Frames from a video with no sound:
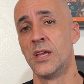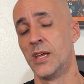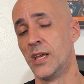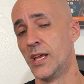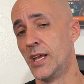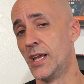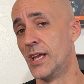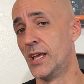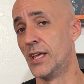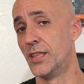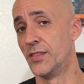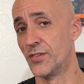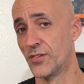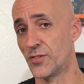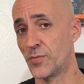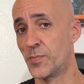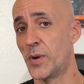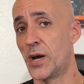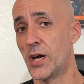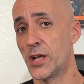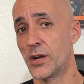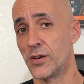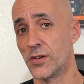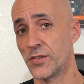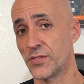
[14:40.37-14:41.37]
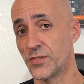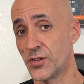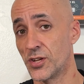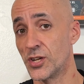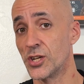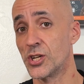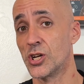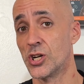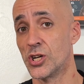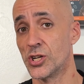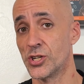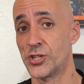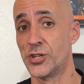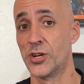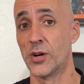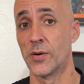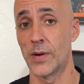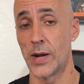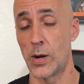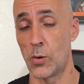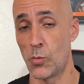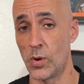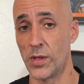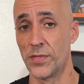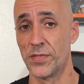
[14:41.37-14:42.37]
and the SpotOn is going to cost you
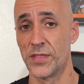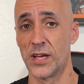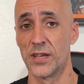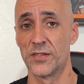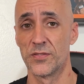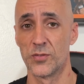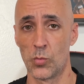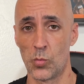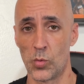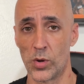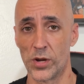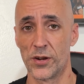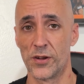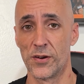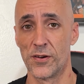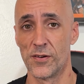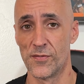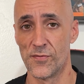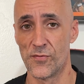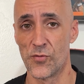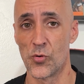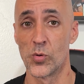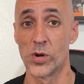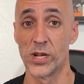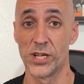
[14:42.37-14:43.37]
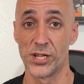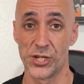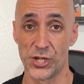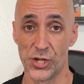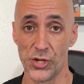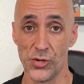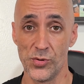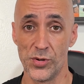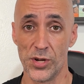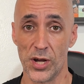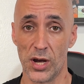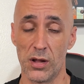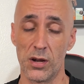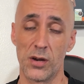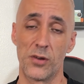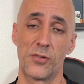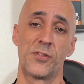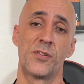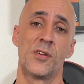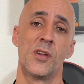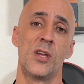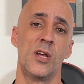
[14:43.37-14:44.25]
around $1,142.